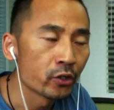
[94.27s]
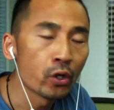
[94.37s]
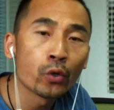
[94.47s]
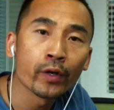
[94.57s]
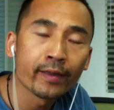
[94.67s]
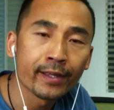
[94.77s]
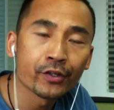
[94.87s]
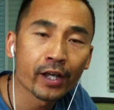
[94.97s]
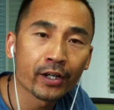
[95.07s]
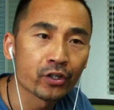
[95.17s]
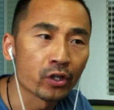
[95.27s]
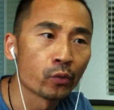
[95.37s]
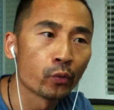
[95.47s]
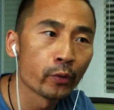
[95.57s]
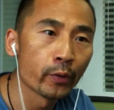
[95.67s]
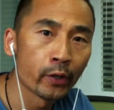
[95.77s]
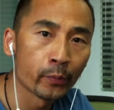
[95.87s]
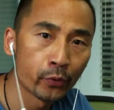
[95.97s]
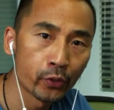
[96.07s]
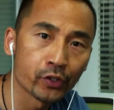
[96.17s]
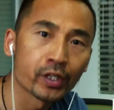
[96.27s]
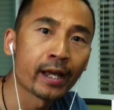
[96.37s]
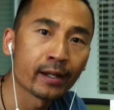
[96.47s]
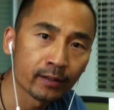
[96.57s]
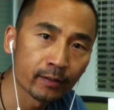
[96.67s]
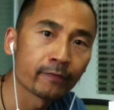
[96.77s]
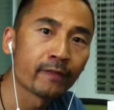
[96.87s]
During this section, we will present